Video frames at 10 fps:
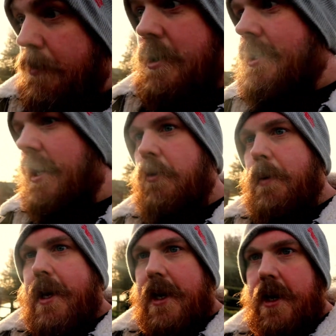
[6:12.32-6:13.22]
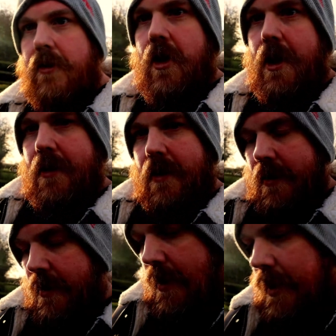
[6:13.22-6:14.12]
because he never paid any rent
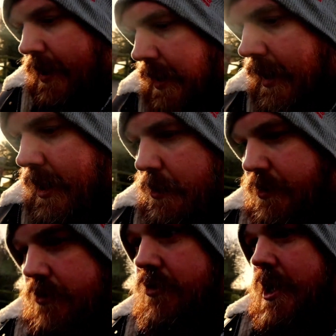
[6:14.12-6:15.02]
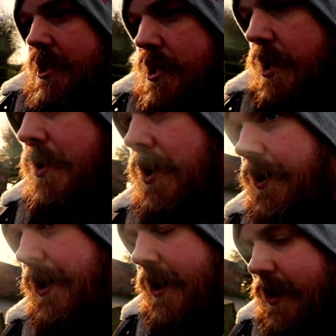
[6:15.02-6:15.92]
and he was a raging
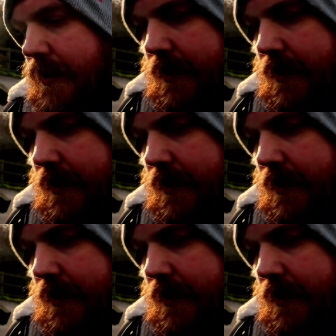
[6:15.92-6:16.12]
alcoholic.